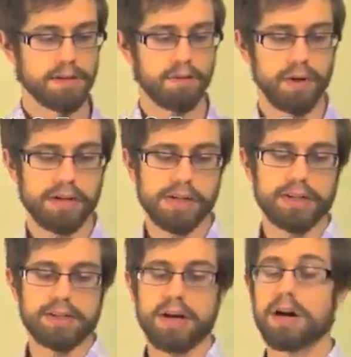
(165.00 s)
So
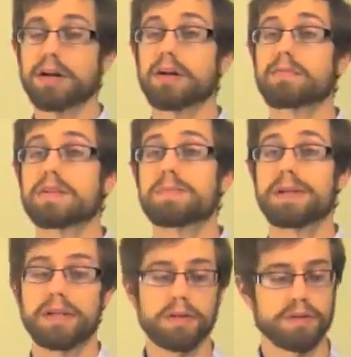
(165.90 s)
reishi is a tonic herb that's
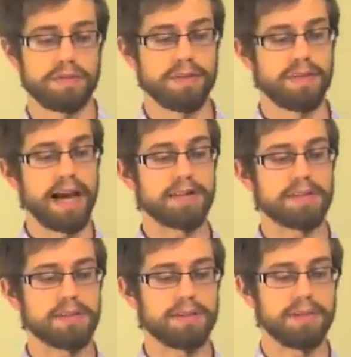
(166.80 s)
been used for
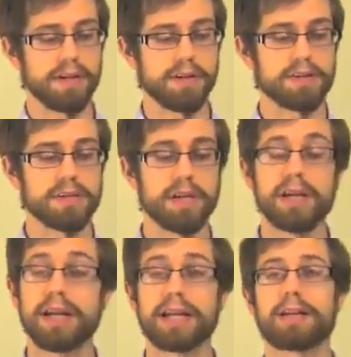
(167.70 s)
thousands of years
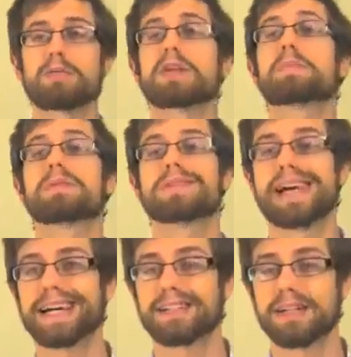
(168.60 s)
and can really
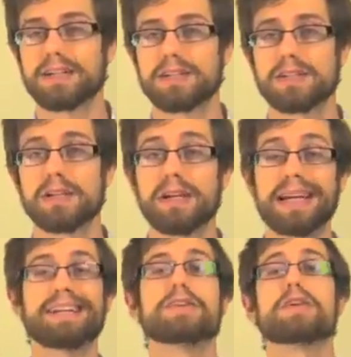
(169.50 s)
protect us
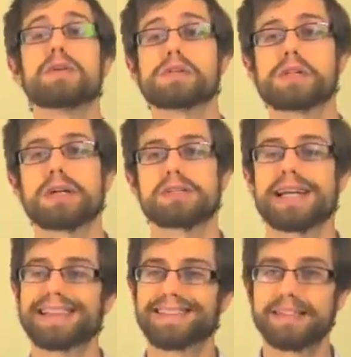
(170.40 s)
and nourish
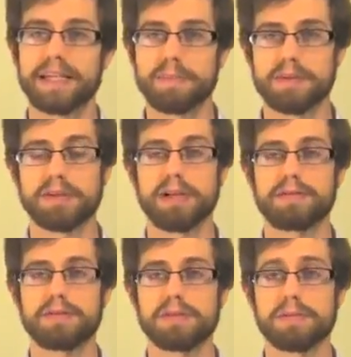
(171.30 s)
us at the deepest
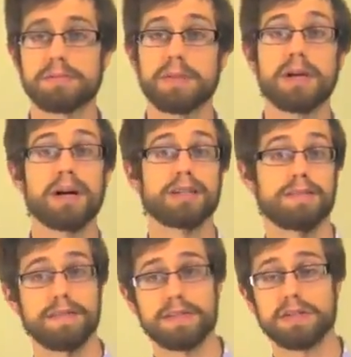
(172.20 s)
levels,
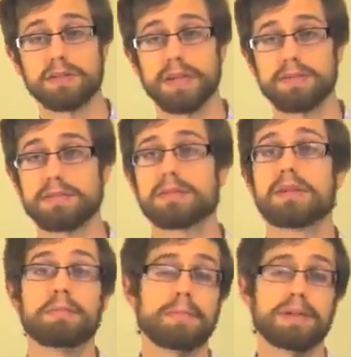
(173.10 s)
on the physical
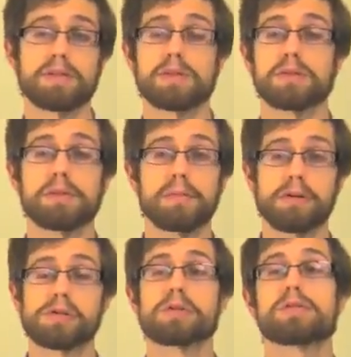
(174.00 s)
level, mental,
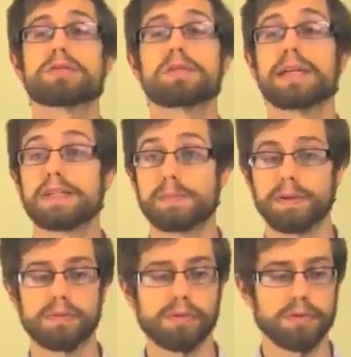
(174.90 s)
emotional, and
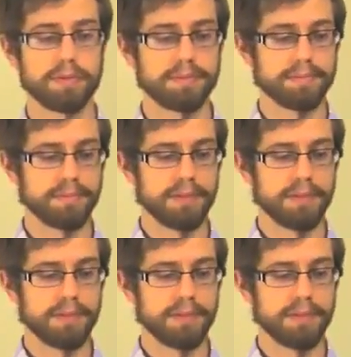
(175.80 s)
spiritual.